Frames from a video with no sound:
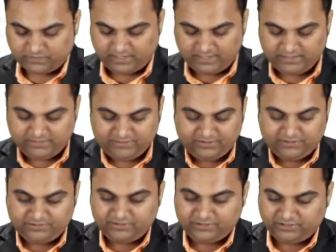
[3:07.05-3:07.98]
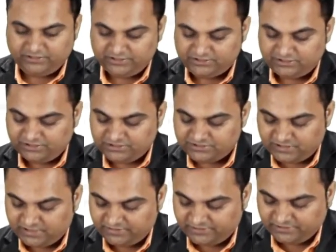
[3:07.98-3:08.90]
And here the condition is,
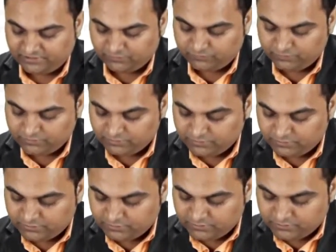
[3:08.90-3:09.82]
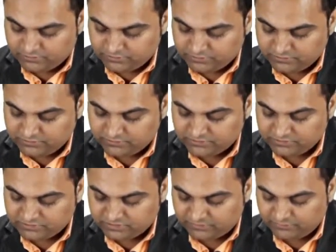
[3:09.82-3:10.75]
I'll write down,
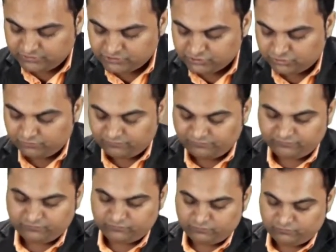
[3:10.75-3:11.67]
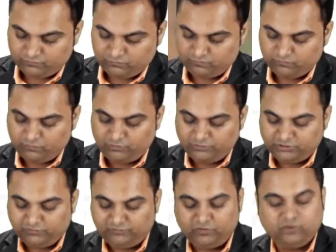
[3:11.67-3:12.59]
summation of
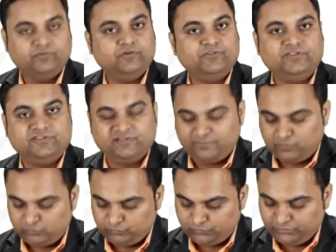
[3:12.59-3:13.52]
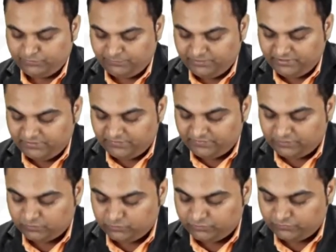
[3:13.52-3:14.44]
moment of all forces about point B is
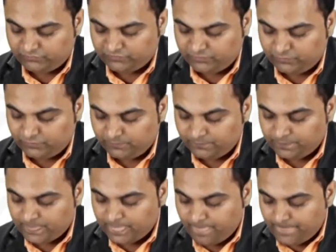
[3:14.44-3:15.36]
equal to 0.